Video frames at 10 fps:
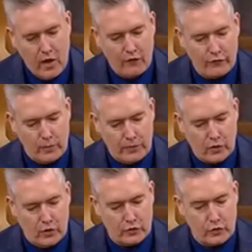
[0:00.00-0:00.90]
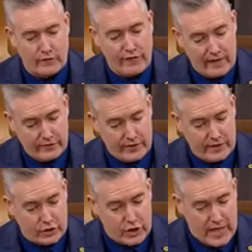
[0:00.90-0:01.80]
of Robert Gordon
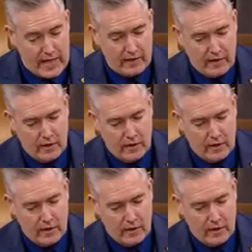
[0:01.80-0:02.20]
University and Chair